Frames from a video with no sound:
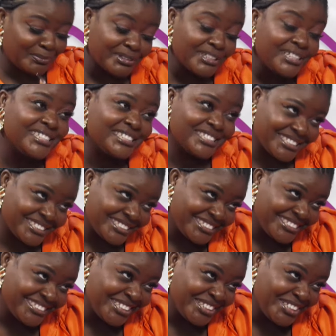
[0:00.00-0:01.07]
Please.
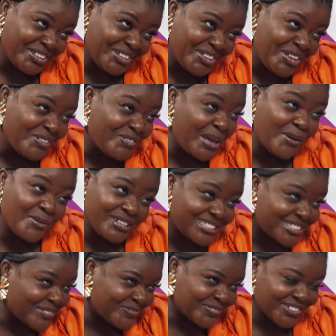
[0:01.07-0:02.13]
We are
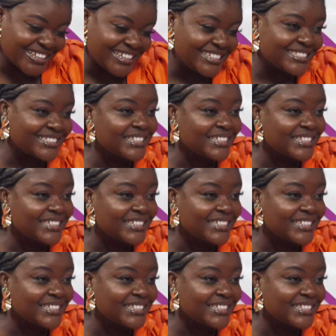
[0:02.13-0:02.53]
waiting for it.